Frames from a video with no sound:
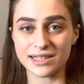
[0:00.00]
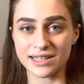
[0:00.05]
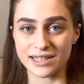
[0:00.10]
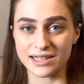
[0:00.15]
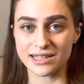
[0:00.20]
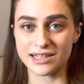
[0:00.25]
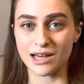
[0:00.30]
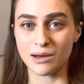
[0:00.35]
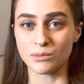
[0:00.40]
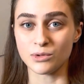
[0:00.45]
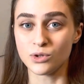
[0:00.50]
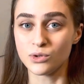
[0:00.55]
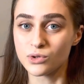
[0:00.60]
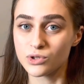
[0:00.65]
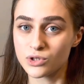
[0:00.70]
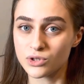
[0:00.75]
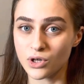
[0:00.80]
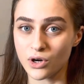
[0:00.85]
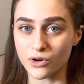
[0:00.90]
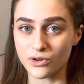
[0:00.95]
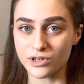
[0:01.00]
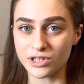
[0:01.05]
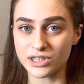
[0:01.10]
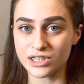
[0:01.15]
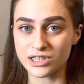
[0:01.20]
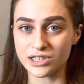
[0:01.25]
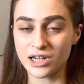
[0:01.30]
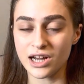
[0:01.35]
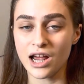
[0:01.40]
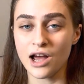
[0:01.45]
in some new
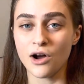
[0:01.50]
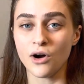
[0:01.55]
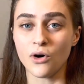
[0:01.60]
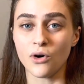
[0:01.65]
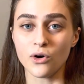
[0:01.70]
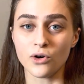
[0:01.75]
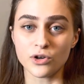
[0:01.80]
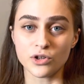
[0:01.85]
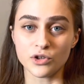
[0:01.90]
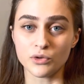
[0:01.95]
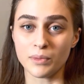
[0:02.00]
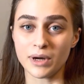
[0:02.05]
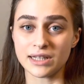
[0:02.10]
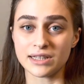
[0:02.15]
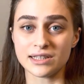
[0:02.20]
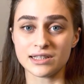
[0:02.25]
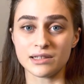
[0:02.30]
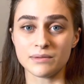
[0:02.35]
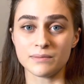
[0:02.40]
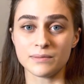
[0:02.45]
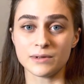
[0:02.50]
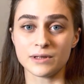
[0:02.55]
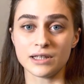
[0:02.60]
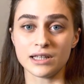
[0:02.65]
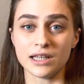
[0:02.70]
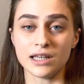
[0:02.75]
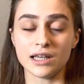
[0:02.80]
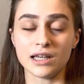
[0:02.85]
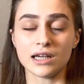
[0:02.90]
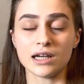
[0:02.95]
storage or you might
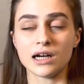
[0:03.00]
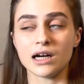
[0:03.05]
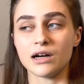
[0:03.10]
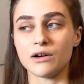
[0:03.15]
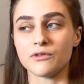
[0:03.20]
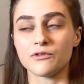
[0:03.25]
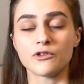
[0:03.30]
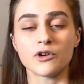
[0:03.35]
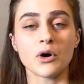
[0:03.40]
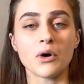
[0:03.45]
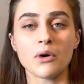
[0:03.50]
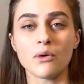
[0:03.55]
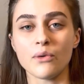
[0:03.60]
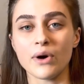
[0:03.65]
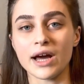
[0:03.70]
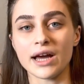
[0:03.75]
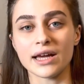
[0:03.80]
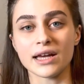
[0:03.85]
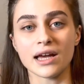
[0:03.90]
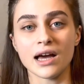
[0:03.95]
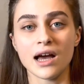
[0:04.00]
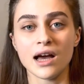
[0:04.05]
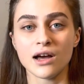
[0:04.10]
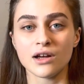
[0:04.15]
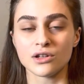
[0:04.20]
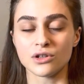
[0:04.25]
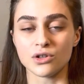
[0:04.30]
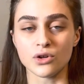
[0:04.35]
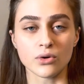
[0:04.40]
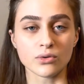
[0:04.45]
simply uh, throw away,
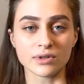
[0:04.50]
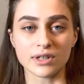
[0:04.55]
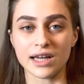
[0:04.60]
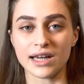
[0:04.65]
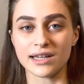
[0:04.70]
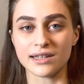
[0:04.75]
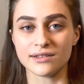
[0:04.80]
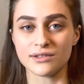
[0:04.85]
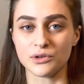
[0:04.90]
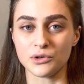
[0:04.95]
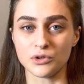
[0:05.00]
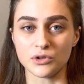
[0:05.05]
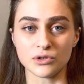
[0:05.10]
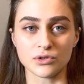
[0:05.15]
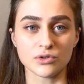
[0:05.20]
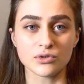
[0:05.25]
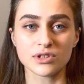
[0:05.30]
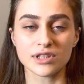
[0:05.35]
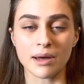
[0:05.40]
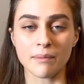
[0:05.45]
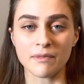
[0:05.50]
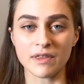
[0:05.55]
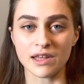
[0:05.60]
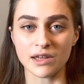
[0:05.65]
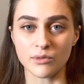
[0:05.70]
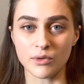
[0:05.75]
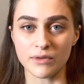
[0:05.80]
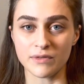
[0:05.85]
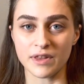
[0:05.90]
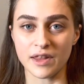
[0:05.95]
donate or do something
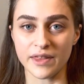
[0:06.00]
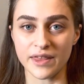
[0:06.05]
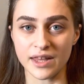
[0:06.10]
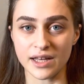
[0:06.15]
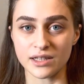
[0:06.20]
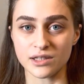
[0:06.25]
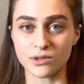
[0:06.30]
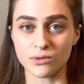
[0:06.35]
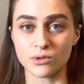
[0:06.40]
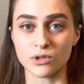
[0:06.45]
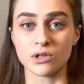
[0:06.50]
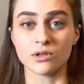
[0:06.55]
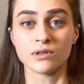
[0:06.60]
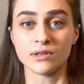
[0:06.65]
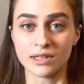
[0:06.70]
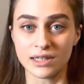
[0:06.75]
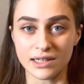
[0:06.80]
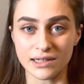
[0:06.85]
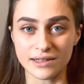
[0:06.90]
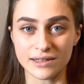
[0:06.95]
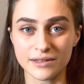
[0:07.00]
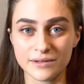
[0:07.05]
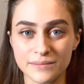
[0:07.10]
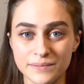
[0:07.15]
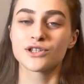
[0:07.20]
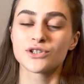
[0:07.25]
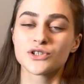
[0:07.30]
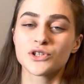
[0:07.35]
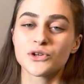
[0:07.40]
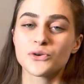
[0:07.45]
with the things you don't need.
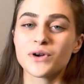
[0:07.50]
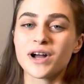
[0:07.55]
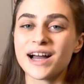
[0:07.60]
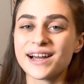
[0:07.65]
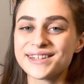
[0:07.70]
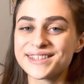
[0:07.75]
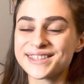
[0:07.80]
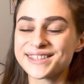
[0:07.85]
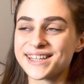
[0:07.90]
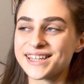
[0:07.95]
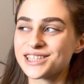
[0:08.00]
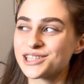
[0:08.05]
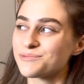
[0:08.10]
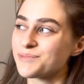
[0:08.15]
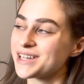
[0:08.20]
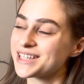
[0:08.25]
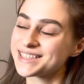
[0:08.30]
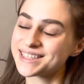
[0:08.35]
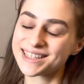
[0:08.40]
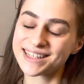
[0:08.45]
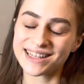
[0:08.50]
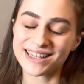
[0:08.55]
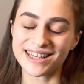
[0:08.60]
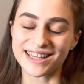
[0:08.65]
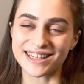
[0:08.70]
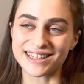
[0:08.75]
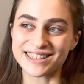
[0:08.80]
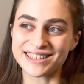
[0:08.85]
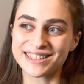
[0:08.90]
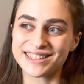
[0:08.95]
So guys, that's basically
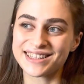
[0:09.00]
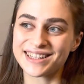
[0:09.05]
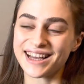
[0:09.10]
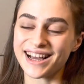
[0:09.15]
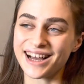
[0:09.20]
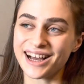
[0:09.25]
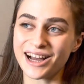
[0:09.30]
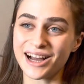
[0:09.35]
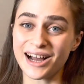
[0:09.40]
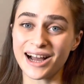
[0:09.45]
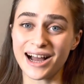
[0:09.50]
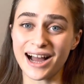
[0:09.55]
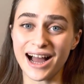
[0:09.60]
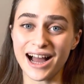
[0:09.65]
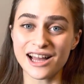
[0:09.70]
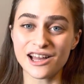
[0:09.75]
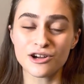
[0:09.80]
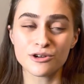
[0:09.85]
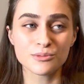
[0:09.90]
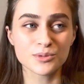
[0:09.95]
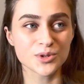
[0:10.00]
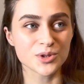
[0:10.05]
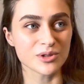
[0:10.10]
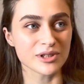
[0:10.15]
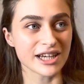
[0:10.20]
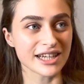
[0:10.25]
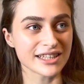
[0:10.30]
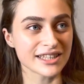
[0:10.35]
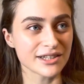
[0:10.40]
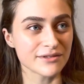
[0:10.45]
it. Uh, I hope you
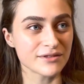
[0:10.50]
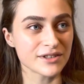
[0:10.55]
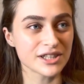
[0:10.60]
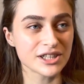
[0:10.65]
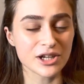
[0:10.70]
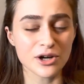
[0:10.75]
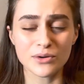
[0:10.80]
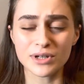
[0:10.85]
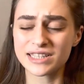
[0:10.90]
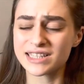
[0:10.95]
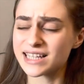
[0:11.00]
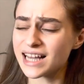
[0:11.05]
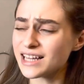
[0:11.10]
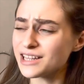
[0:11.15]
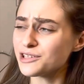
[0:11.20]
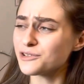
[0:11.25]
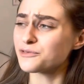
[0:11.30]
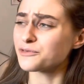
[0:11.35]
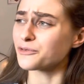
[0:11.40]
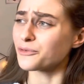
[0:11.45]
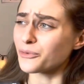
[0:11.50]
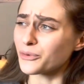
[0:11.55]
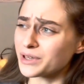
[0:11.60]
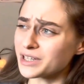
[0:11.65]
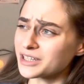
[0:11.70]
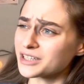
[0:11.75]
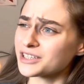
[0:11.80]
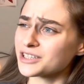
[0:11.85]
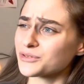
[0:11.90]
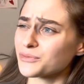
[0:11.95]
liked the video. It's kind of
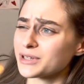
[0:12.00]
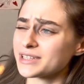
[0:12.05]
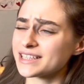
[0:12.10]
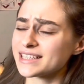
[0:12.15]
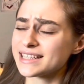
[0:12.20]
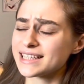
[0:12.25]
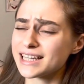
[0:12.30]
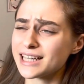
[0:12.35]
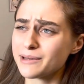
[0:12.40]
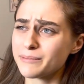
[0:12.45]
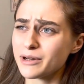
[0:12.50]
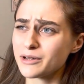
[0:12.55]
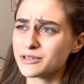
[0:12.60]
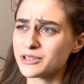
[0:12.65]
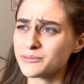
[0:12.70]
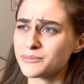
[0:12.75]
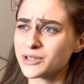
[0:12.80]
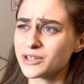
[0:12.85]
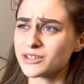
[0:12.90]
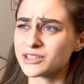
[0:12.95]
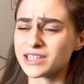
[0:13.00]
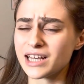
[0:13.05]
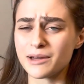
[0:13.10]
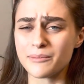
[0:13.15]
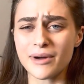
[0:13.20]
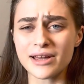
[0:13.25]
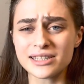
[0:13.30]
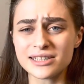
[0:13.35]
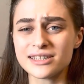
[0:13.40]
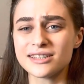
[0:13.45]
weird when I think about it because I
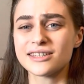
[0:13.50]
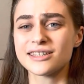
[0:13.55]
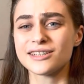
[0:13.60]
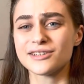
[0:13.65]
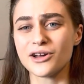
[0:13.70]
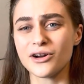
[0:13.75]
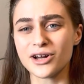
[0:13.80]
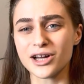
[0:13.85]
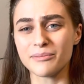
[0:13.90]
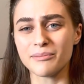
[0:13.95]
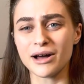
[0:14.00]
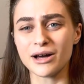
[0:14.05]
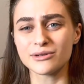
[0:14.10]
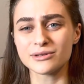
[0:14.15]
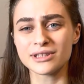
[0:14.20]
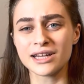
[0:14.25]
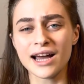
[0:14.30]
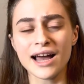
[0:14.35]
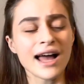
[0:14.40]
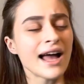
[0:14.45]
basically talk about